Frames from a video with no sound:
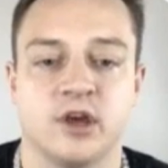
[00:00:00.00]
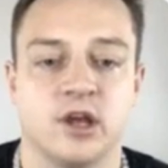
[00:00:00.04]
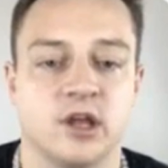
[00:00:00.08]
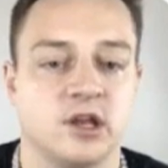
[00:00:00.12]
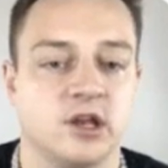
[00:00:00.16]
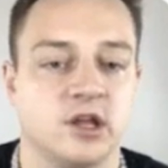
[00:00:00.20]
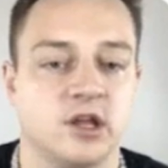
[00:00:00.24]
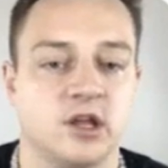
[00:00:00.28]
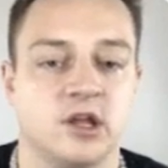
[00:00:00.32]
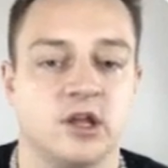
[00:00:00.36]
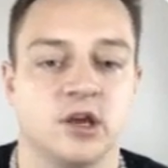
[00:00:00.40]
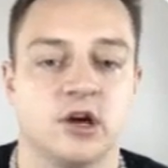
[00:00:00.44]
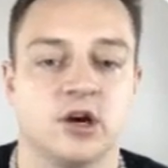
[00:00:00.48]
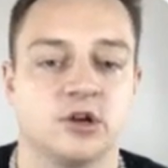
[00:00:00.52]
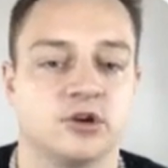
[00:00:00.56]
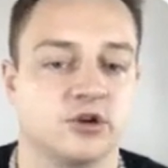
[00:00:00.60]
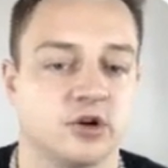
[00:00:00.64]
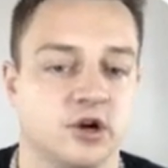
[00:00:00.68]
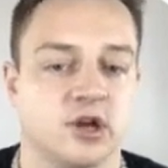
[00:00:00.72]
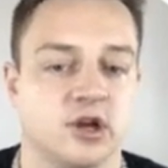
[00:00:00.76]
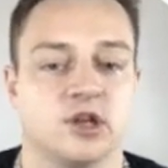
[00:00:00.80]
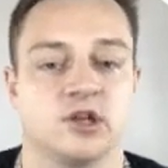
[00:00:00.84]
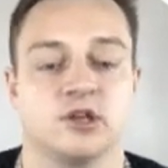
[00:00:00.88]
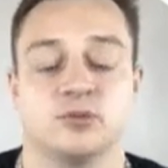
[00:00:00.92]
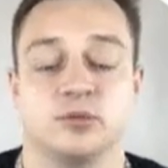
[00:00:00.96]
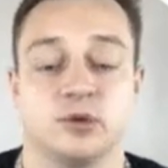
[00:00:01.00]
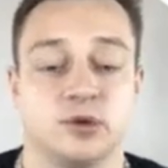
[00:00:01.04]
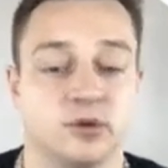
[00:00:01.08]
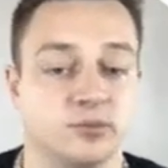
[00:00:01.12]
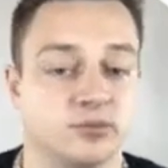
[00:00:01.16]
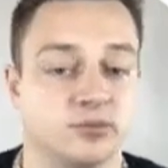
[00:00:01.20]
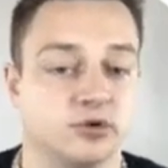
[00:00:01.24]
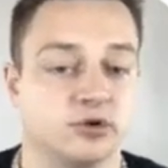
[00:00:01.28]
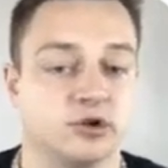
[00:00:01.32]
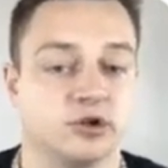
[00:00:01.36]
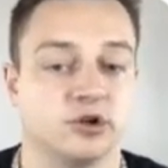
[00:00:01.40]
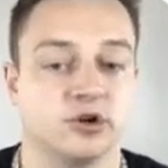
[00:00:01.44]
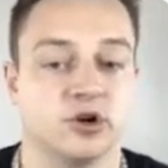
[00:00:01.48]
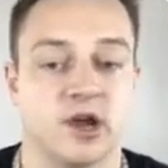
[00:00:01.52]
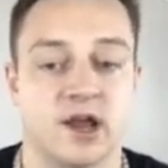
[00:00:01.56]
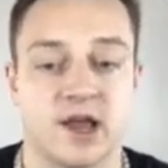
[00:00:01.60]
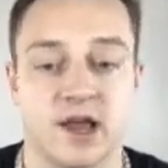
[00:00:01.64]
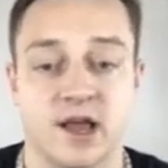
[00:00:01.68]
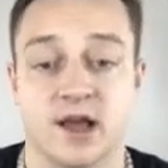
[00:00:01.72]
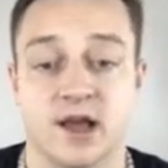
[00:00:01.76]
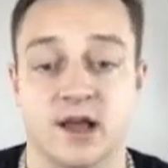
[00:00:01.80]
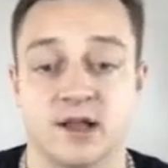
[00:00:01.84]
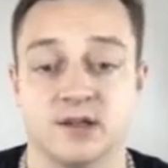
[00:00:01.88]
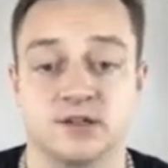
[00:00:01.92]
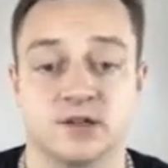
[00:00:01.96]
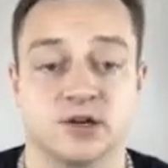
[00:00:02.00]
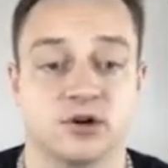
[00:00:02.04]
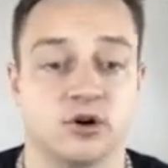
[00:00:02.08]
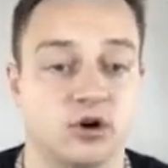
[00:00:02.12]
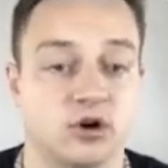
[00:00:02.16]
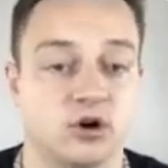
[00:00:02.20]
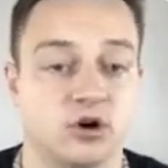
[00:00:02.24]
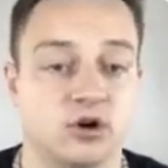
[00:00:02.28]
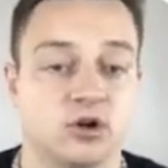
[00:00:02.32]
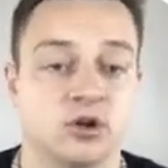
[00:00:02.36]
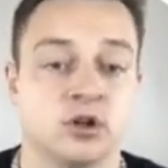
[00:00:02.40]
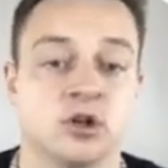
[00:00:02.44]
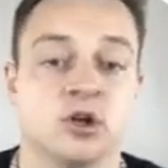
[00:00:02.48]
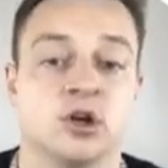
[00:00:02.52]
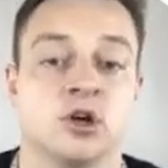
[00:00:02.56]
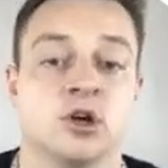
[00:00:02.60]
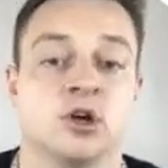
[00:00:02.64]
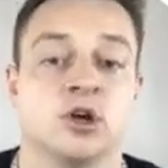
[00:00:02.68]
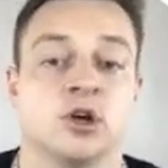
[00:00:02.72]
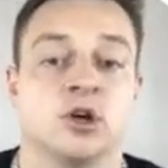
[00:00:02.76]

any underage people in your ads at all.